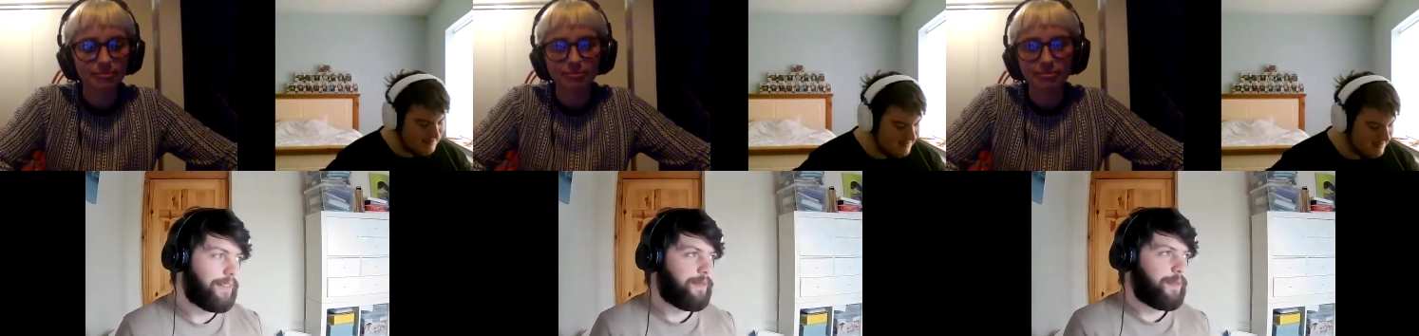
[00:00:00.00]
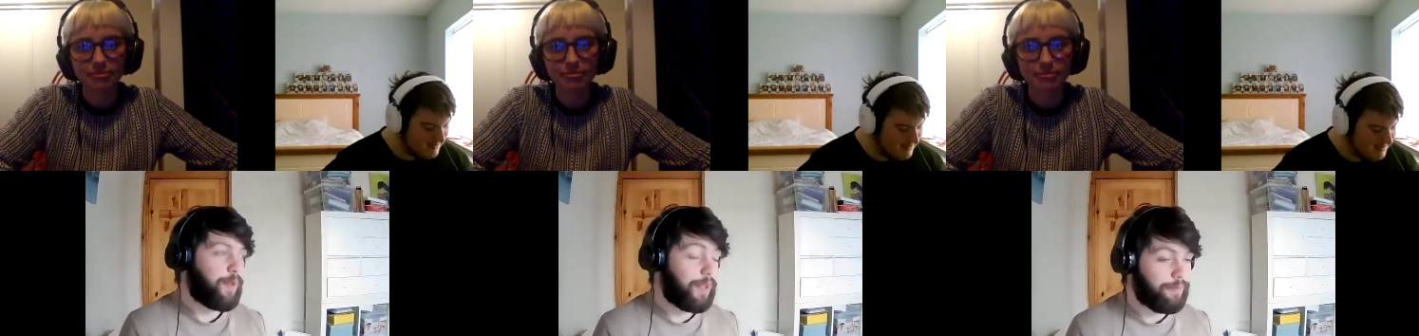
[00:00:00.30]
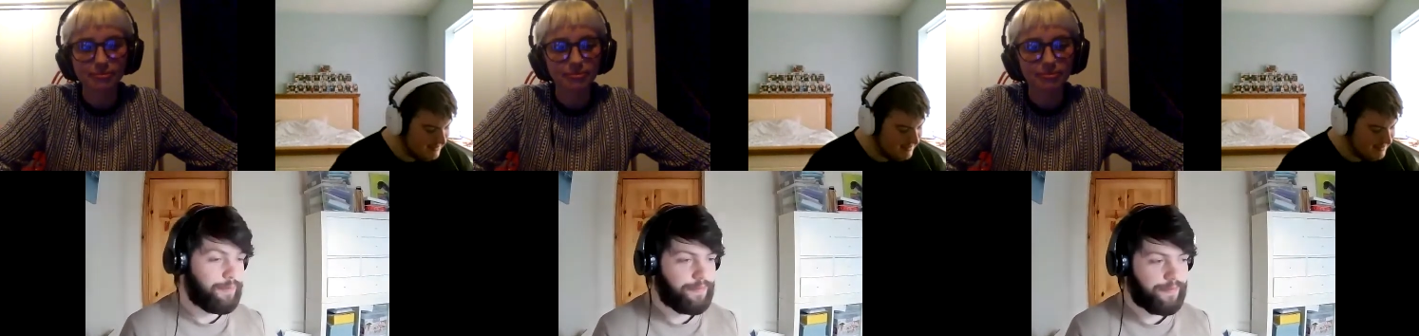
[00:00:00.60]
Speaker 1: Well,
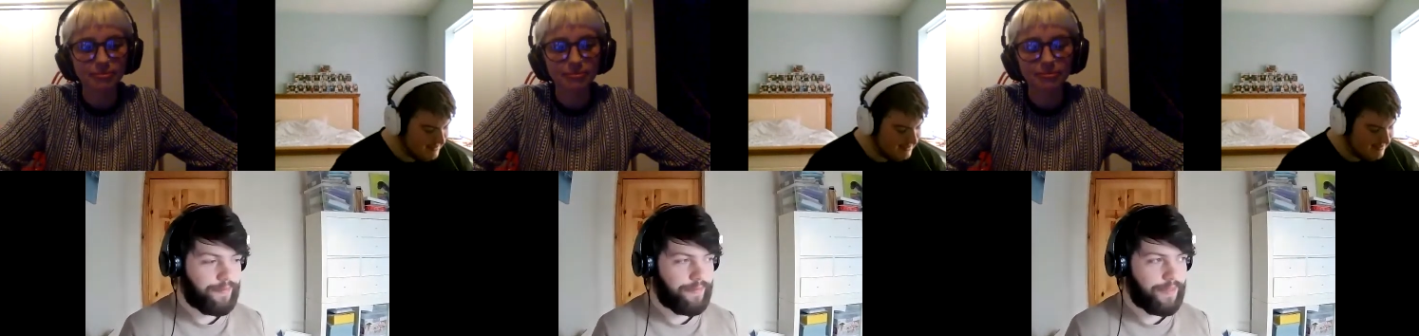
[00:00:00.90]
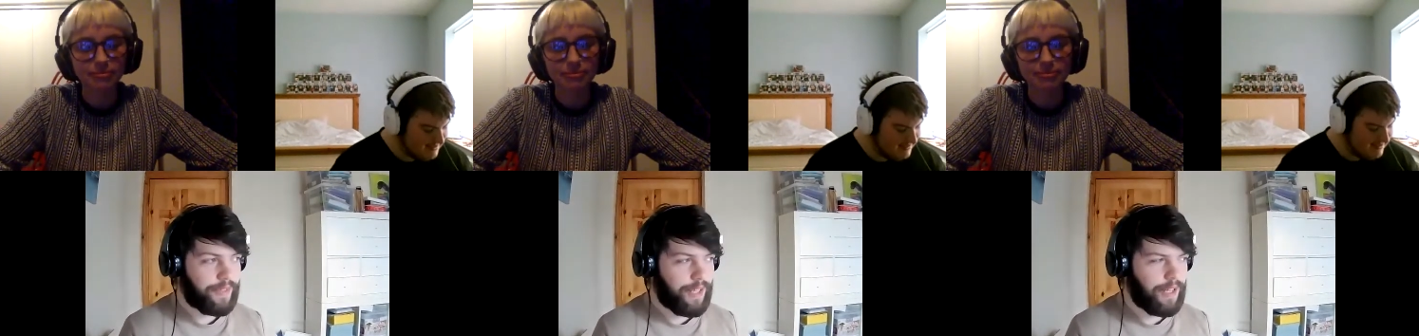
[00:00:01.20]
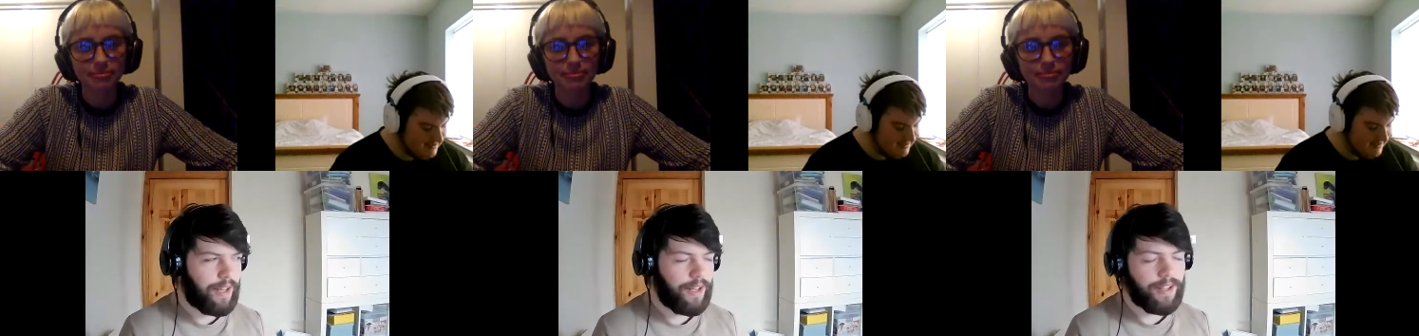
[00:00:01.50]

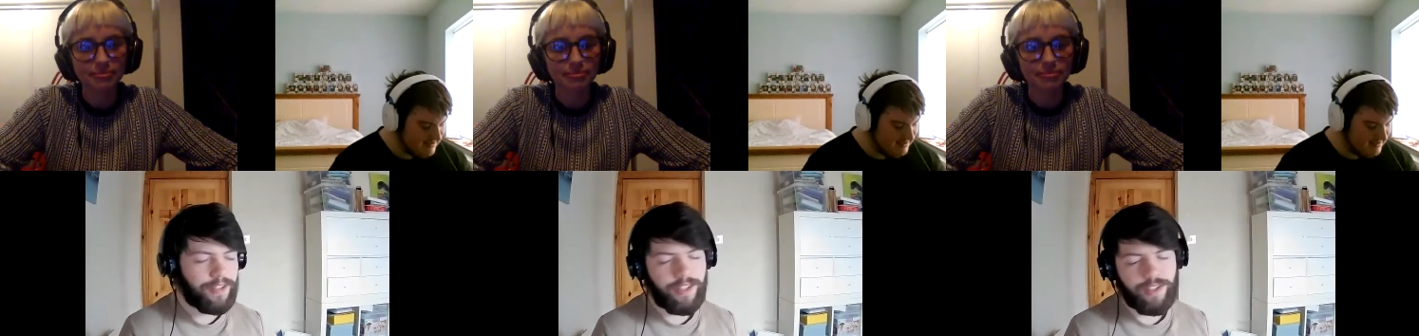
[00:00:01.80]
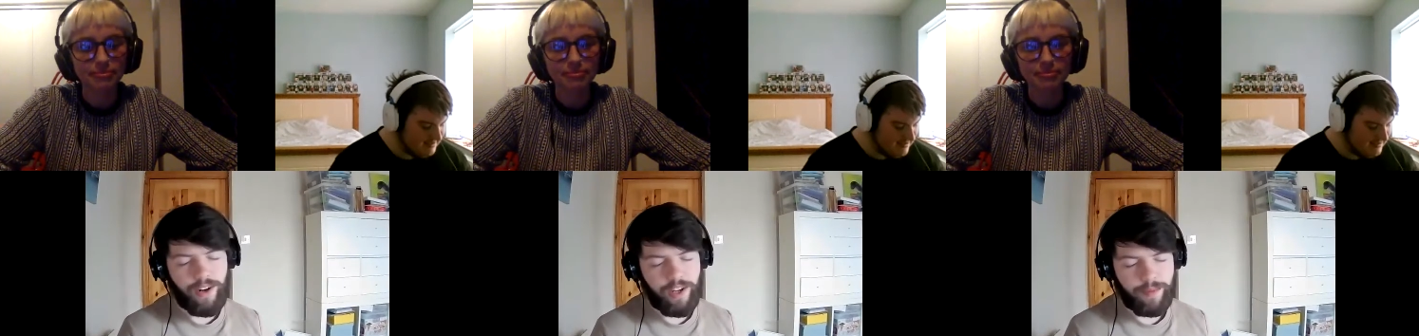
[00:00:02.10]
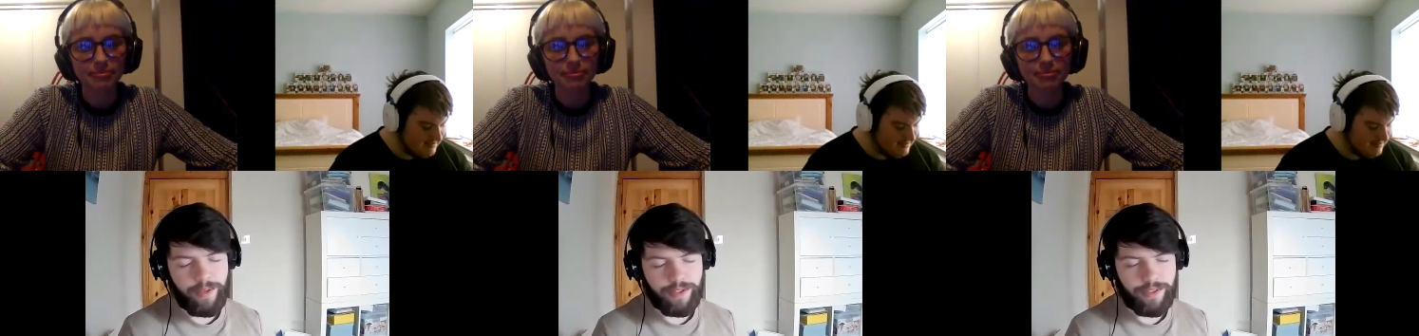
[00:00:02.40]
I've seen this
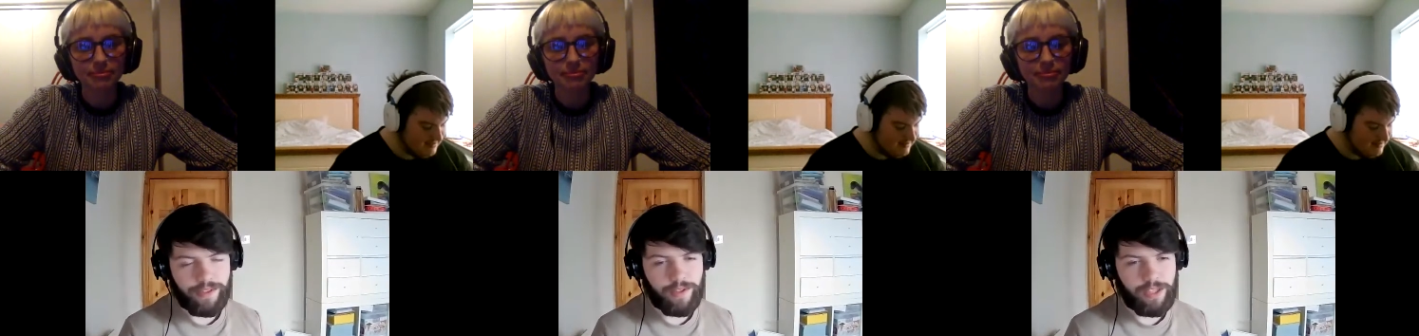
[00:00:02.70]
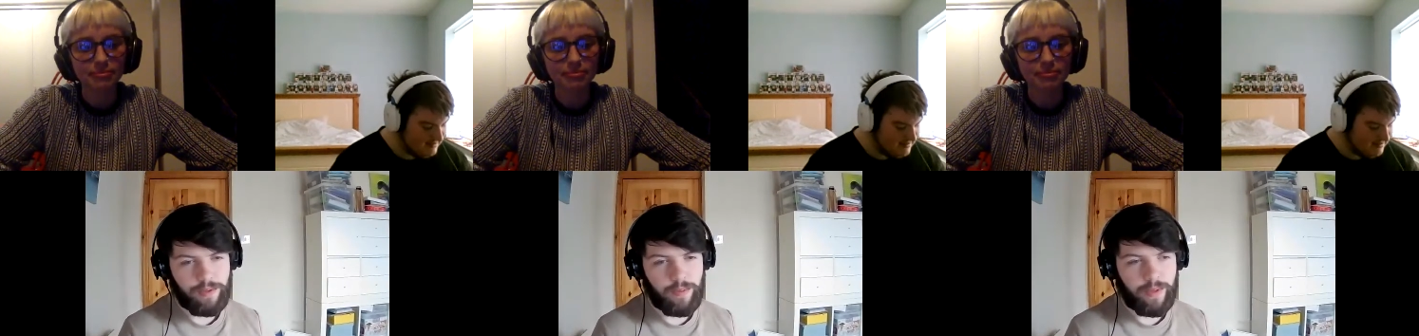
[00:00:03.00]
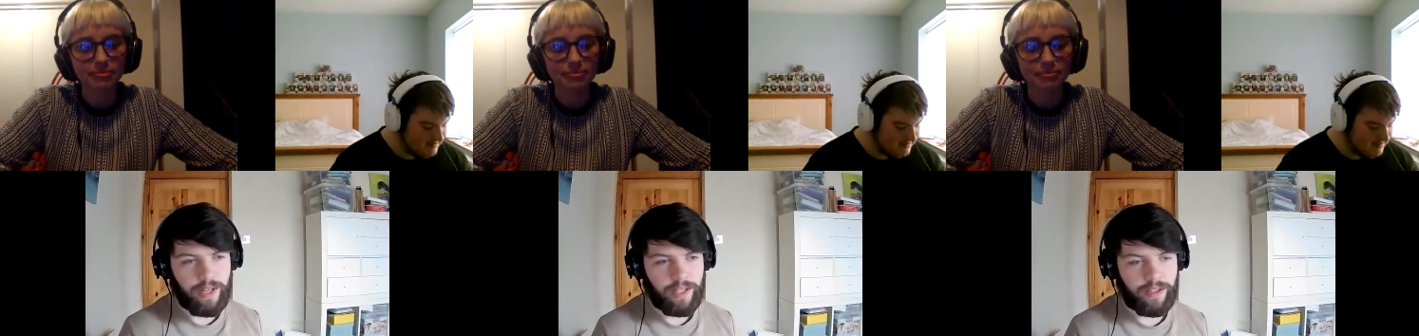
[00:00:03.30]
argument. So someone made
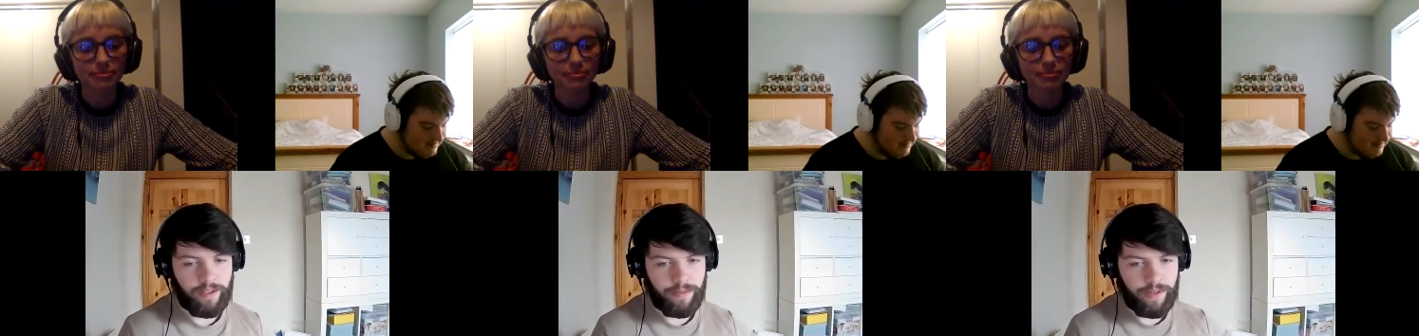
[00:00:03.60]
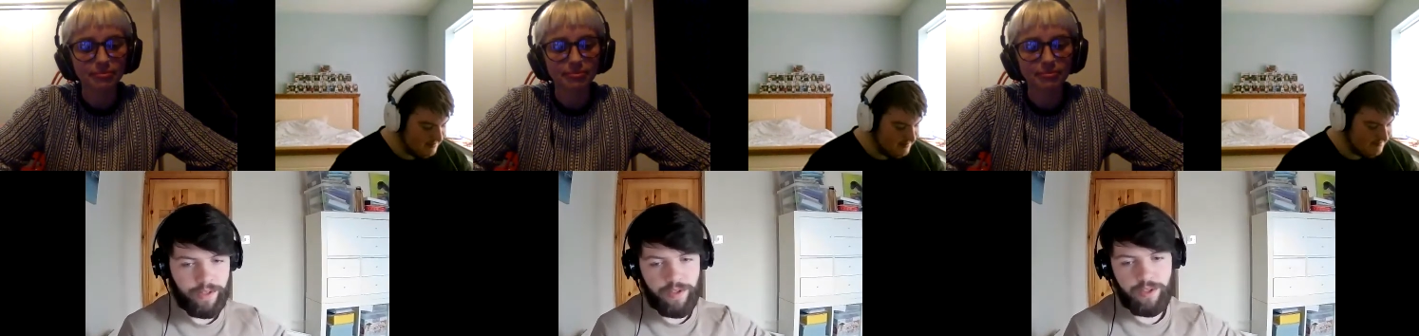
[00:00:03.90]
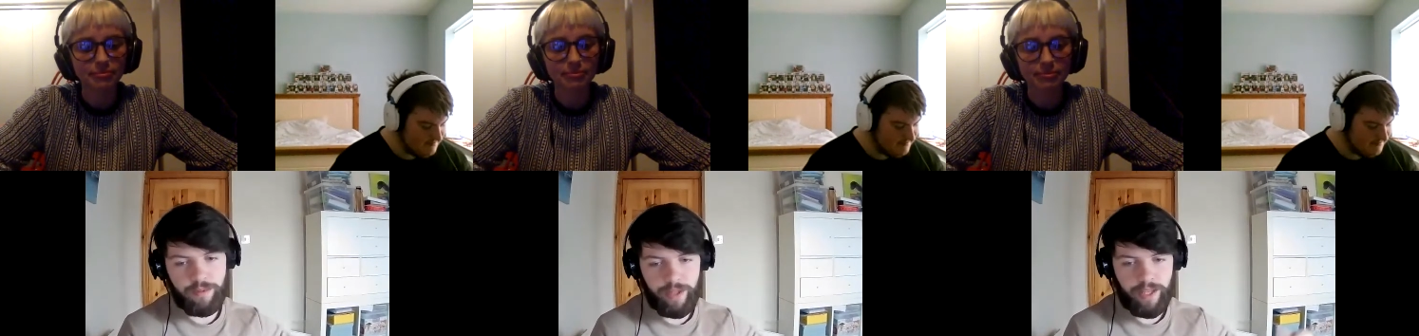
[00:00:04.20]
like a
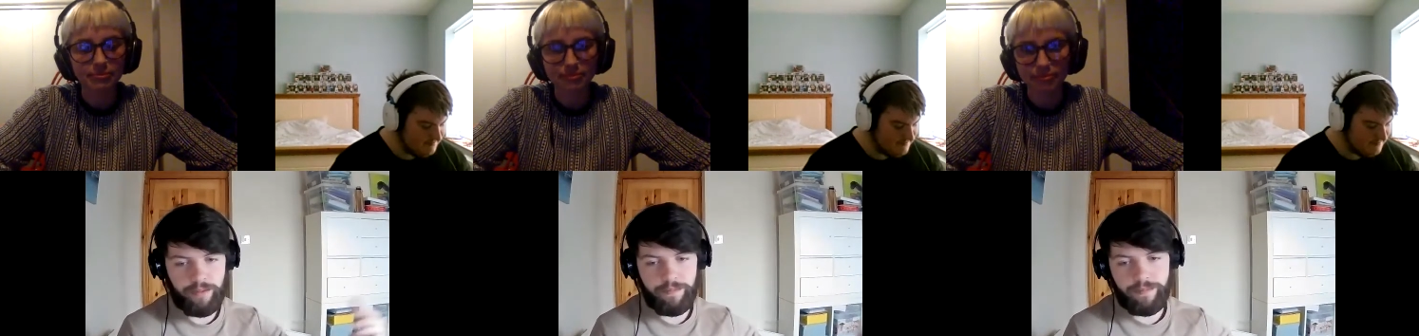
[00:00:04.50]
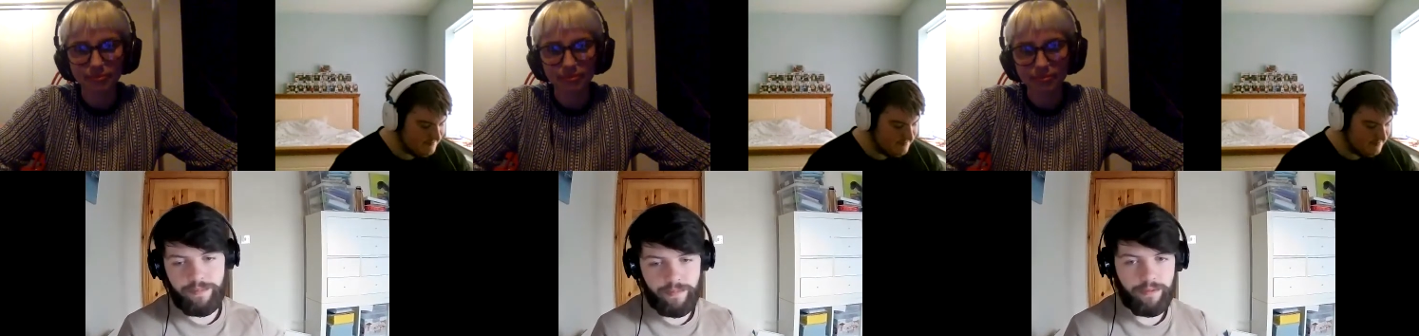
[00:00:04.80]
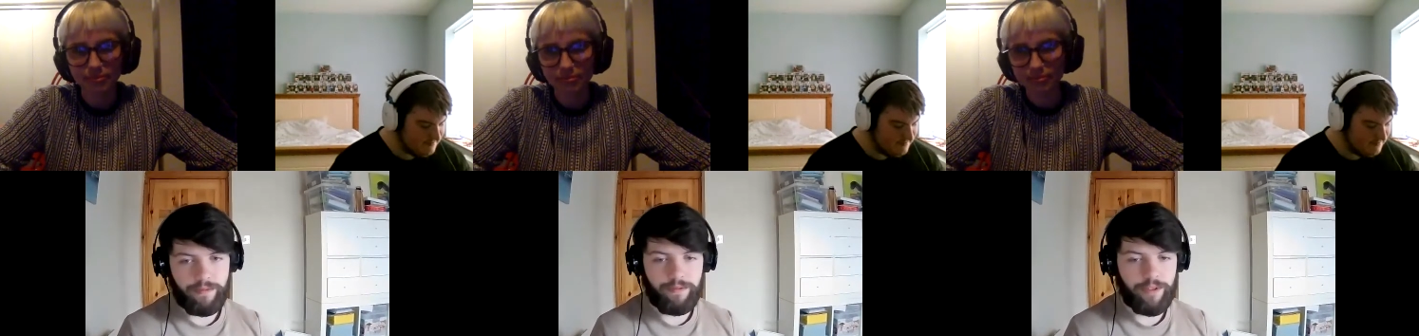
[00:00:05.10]
YouTube
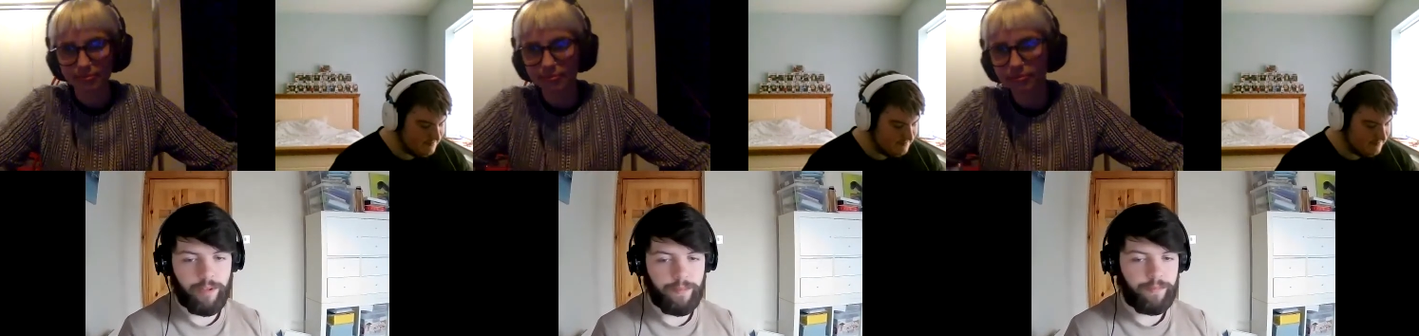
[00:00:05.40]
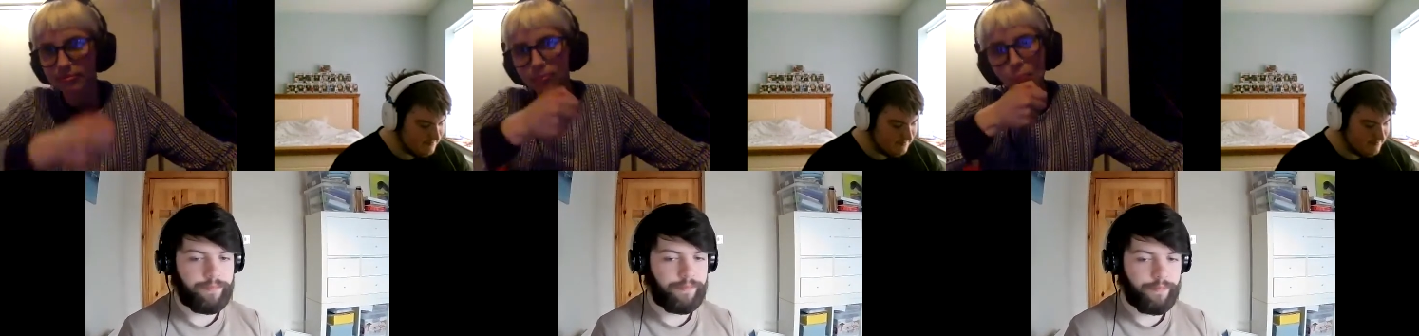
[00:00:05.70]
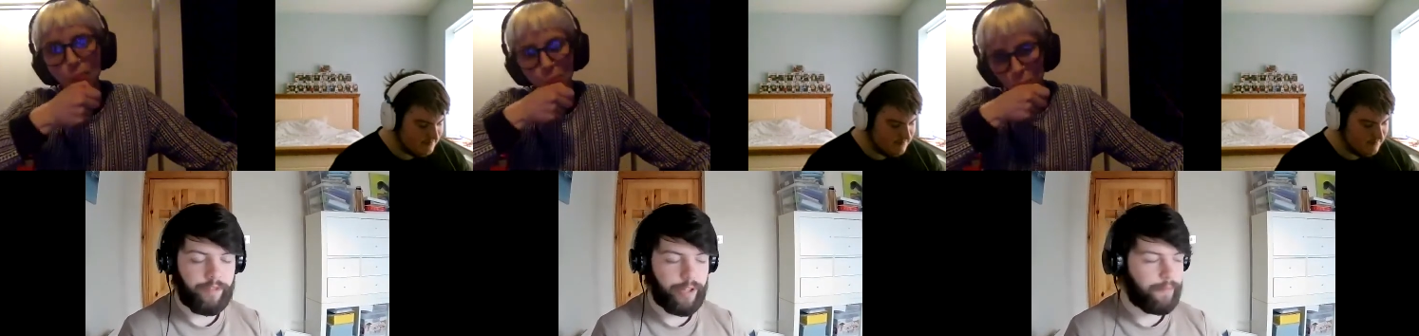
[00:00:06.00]
film
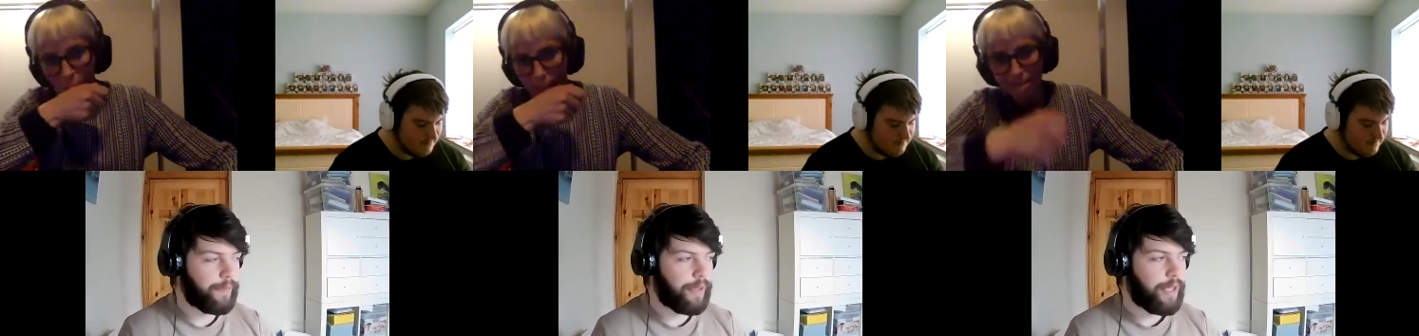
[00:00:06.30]
thing.